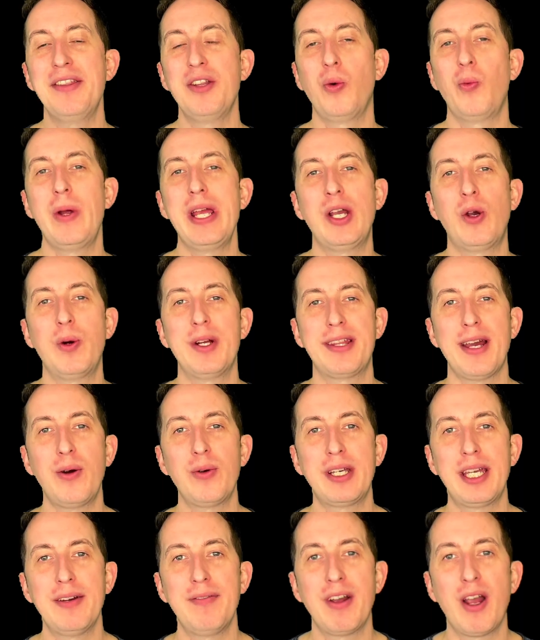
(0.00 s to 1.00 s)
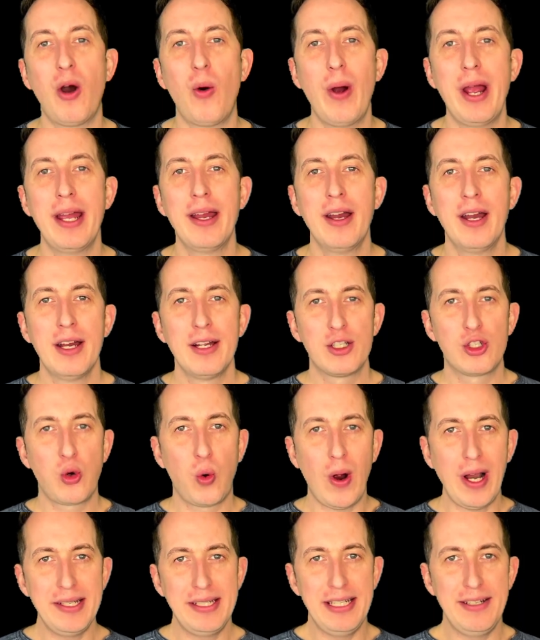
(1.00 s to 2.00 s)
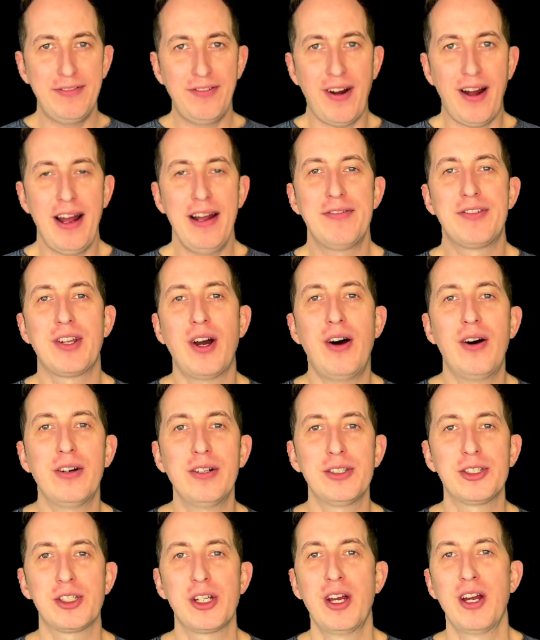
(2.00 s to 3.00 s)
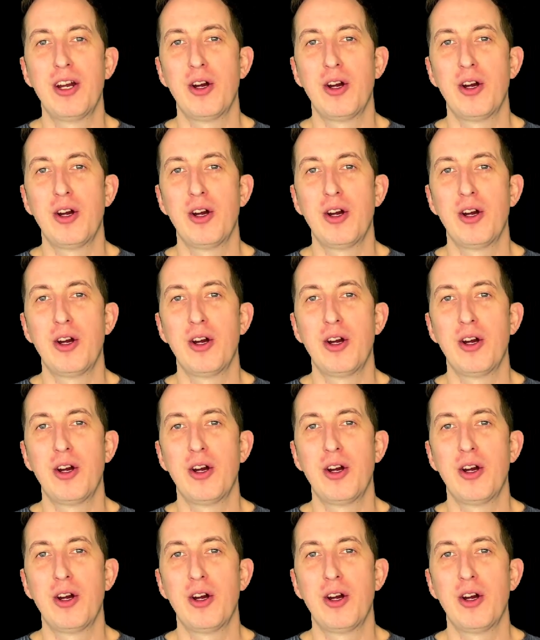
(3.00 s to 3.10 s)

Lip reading: the week without giving away $25